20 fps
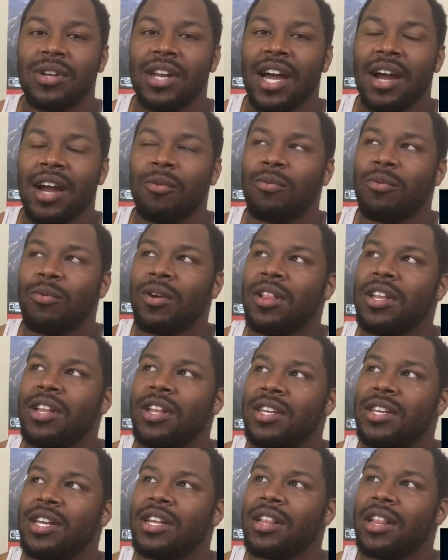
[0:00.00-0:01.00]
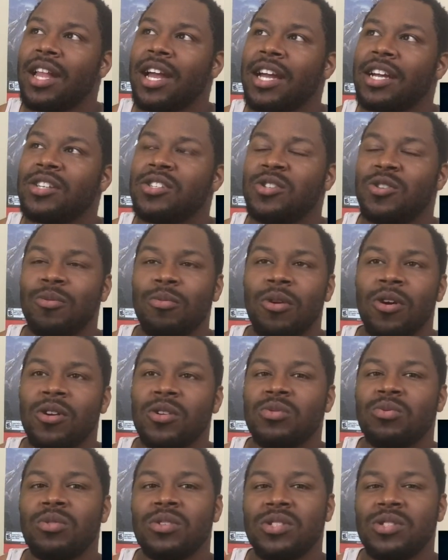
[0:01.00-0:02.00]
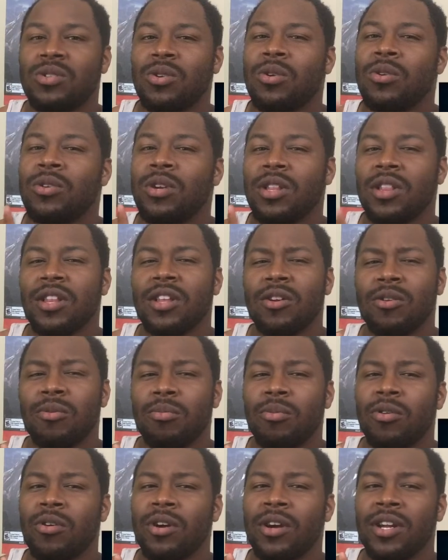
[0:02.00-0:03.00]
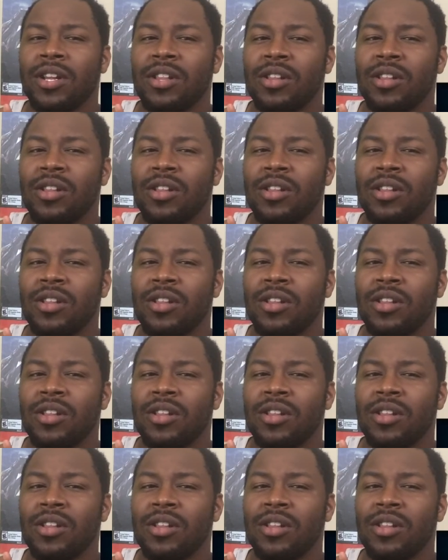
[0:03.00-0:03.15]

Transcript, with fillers: I really did like Two Birds One Stone and Little Boy.